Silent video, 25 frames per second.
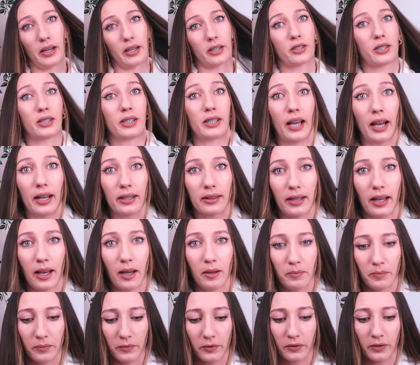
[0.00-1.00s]
actually get
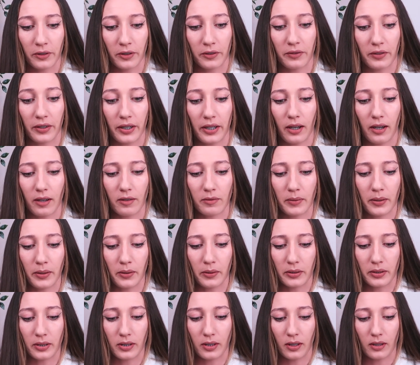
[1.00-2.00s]
them for free off my
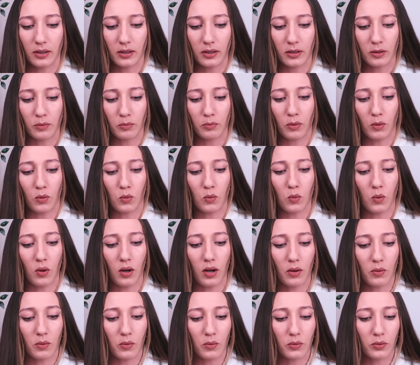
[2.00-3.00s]
orthodontist, but
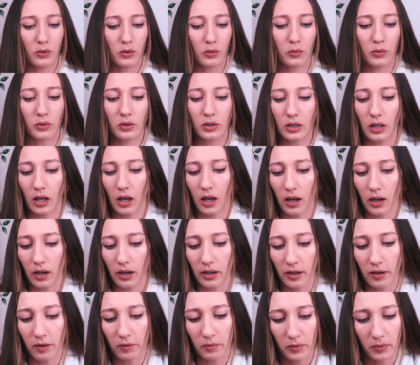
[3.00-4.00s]
the ones that I
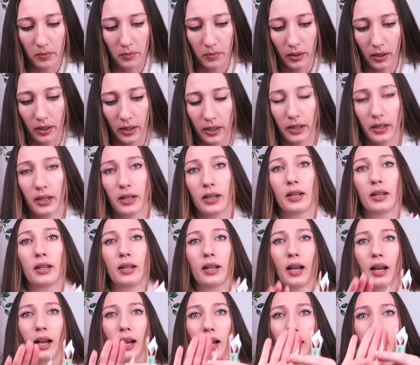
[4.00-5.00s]
have been buying
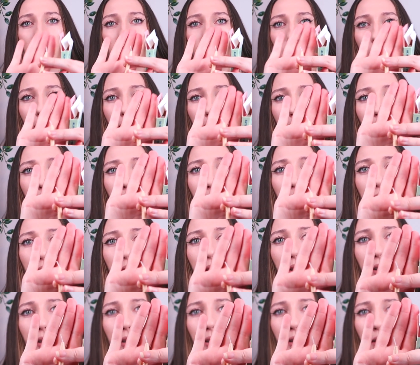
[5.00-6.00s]
are
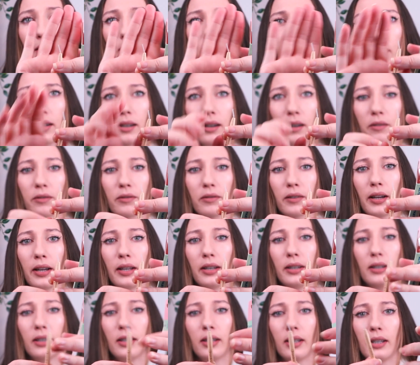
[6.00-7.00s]
the
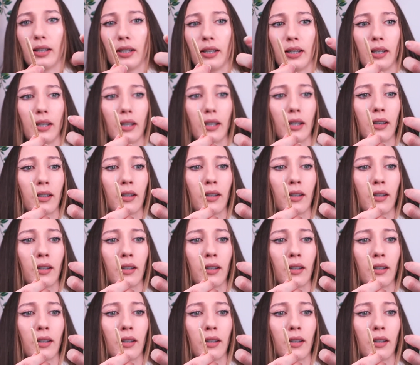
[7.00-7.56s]
eco-friendly,